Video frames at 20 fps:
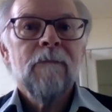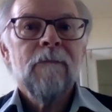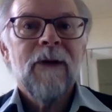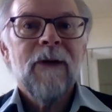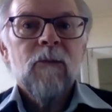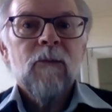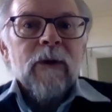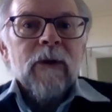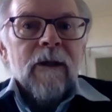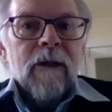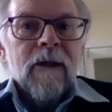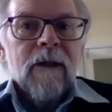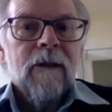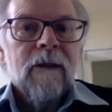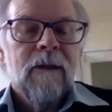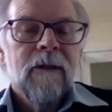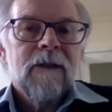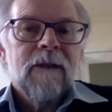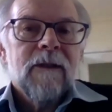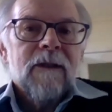But we're going
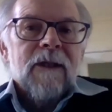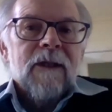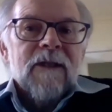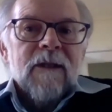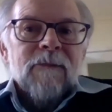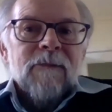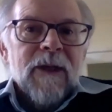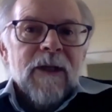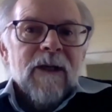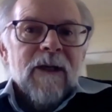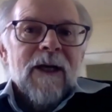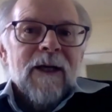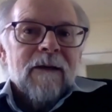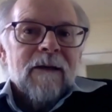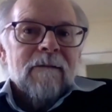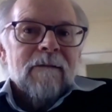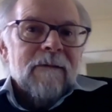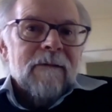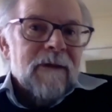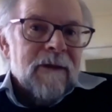to, it's, it's a bit
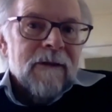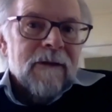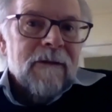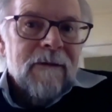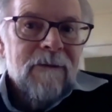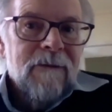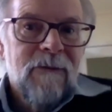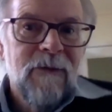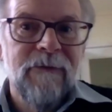like, you know,